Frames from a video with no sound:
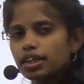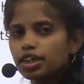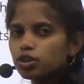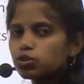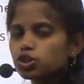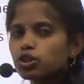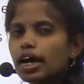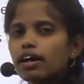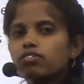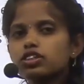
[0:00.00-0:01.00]
then you should
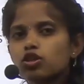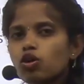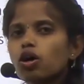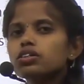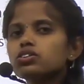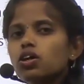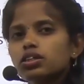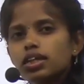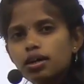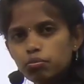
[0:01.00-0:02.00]
have a slots
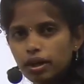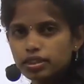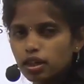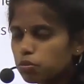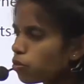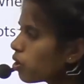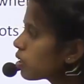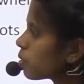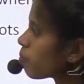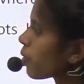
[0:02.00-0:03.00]
on the
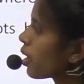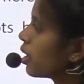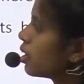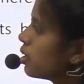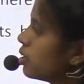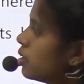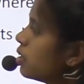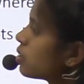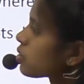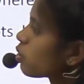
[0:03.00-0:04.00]
motherboard.
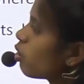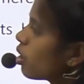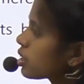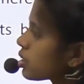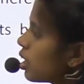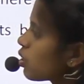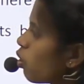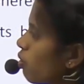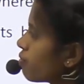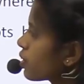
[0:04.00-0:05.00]
Slots are
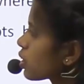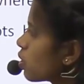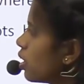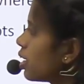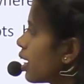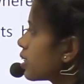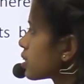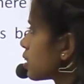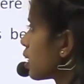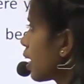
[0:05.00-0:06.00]
often called
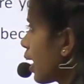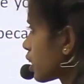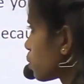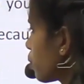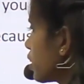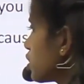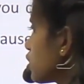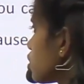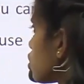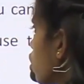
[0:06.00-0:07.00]
as expansion